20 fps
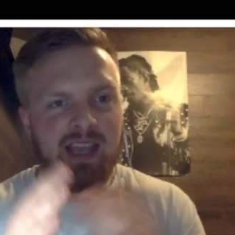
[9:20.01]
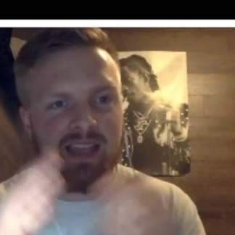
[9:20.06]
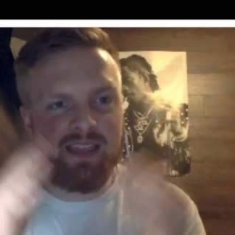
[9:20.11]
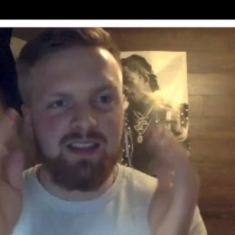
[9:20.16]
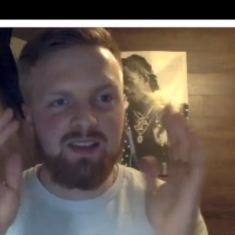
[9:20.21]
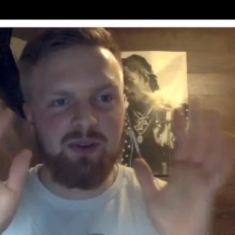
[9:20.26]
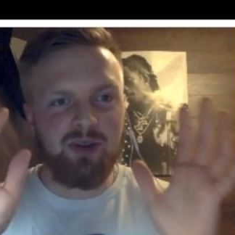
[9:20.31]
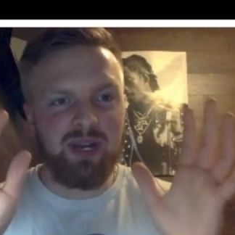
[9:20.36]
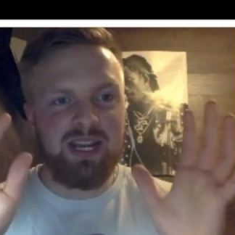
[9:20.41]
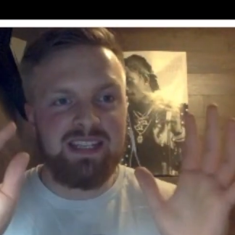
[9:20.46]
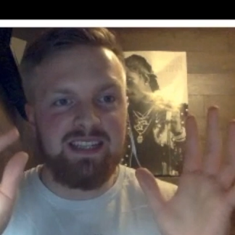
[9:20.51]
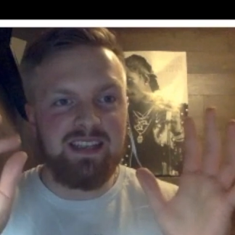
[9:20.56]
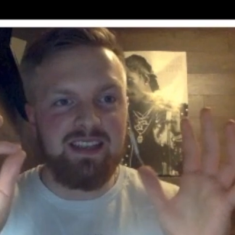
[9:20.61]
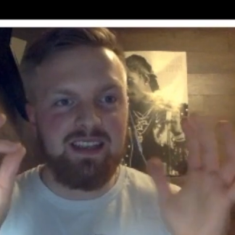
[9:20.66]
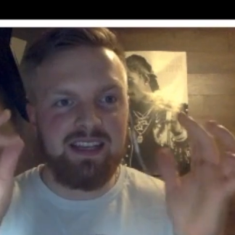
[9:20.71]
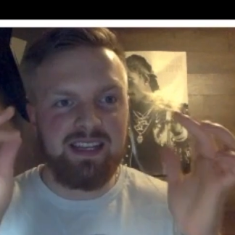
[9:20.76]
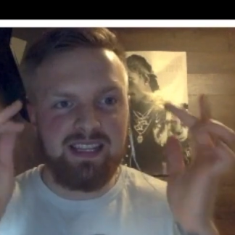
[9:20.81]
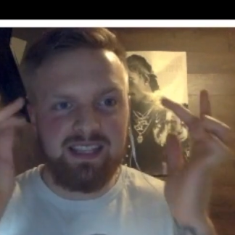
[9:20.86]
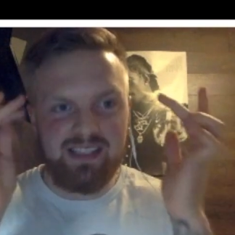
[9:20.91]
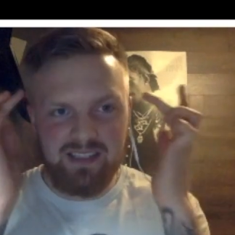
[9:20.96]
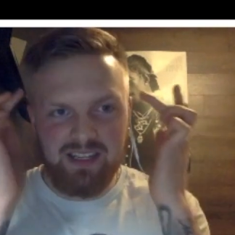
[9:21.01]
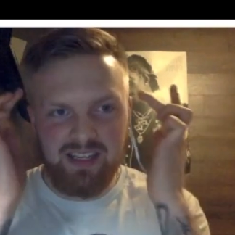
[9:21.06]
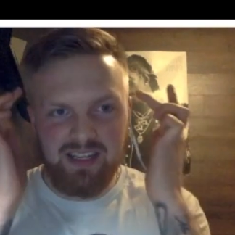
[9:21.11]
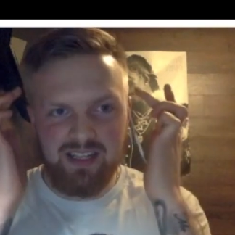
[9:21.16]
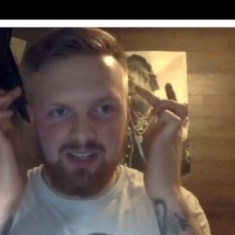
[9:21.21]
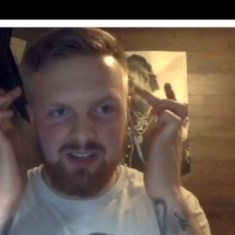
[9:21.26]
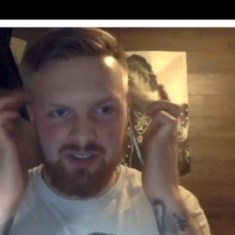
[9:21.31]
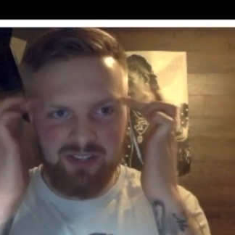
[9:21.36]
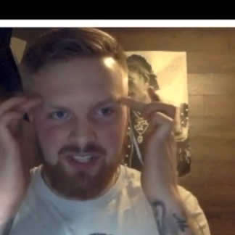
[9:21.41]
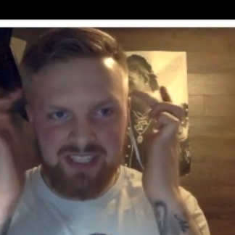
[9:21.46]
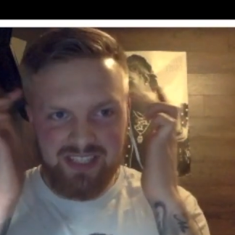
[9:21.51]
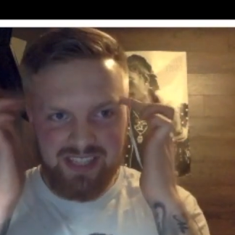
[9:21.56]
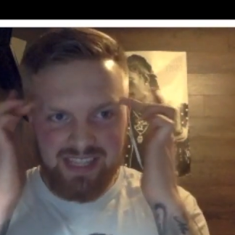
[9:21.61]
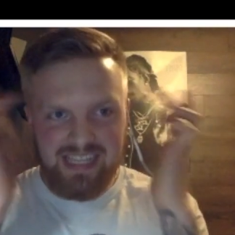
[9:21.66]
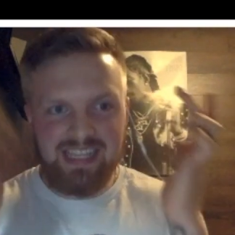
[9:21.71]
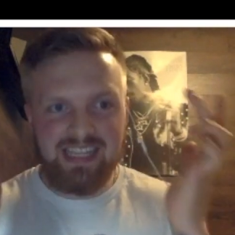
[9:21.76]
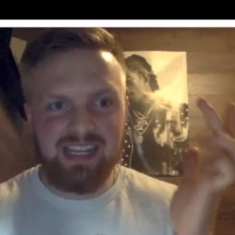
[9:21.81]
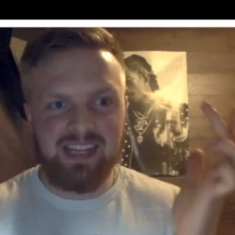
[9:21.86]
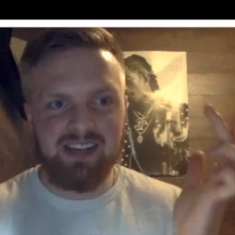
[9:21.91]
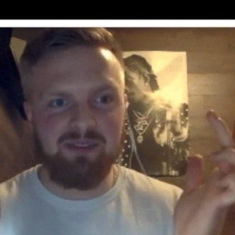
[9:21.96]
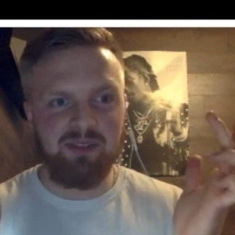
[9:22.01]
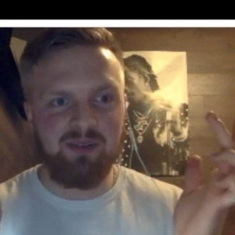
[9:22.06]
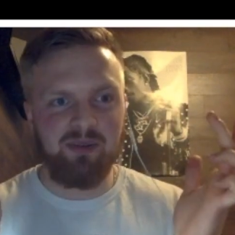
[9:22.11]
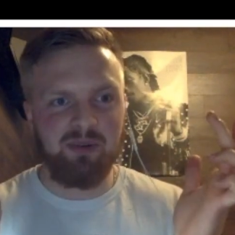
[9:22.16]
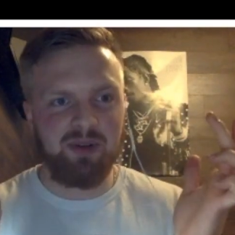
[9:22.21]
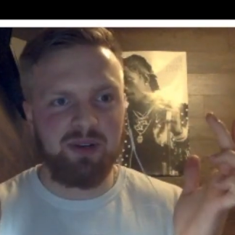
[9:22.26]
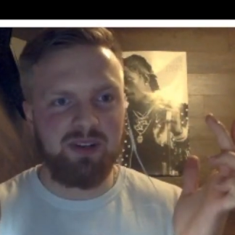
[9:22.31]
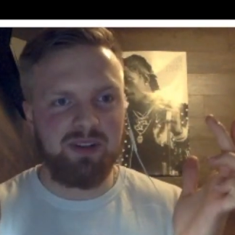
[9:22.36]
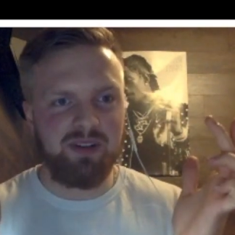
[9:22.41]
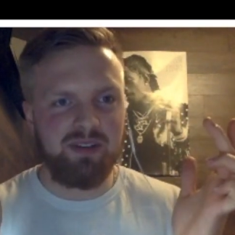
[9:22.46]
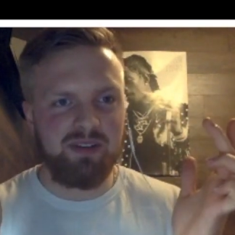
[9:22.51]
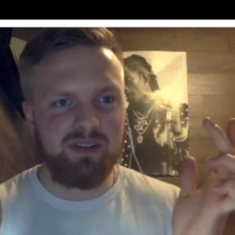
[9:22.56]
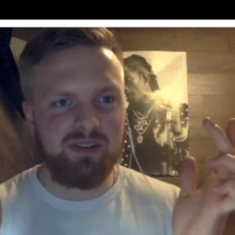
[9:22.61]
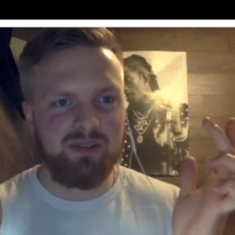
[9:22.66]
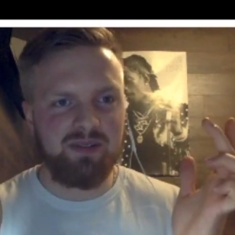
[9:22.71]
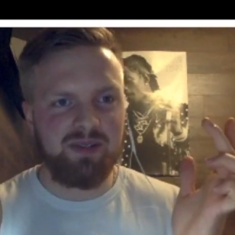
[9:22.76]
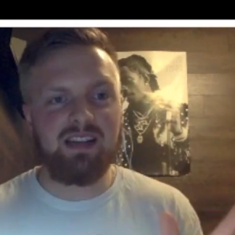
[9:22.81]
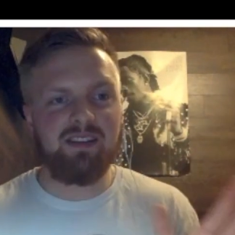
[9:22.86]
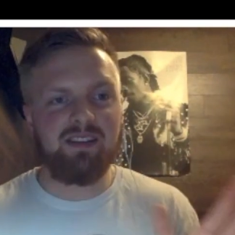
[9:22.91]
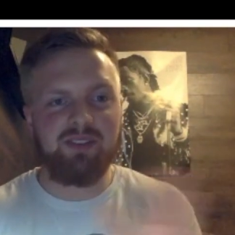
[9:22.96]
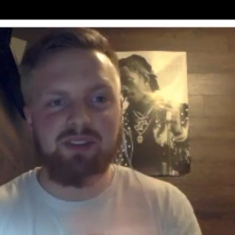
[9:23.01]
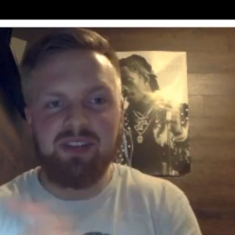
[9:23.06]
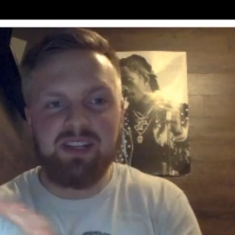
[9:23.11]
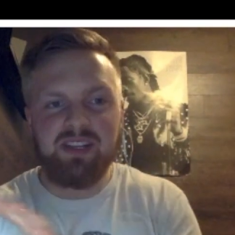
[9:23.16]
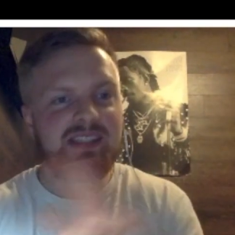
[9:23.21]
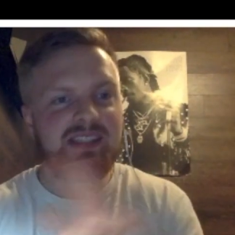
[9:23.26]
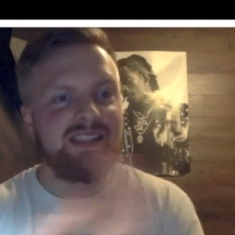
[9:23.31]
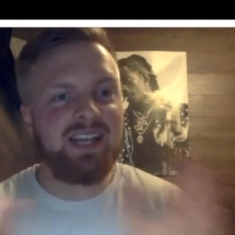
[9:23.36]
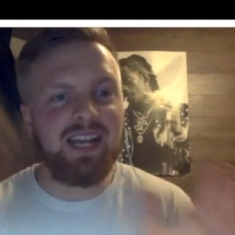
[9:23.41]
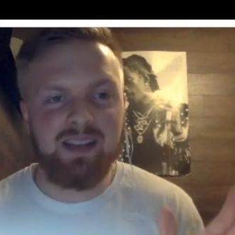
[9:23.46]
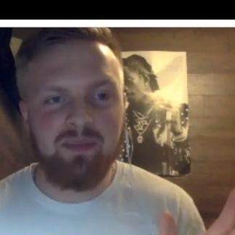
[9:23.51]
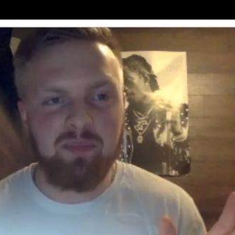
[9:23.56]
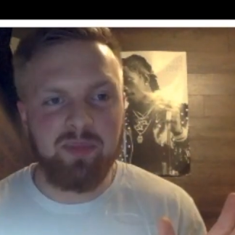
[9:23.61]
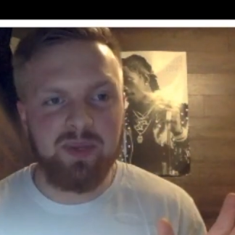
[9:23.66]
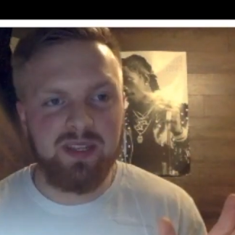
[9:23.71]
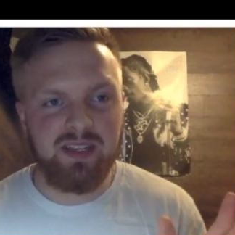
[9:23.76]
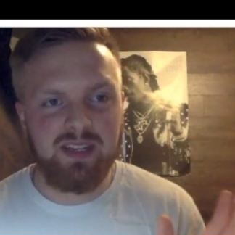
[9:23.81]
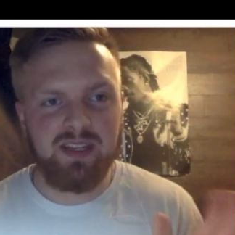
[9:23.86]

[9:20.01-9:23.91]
And the crazy thing is you're just thinking of the word, right? You didn't type it.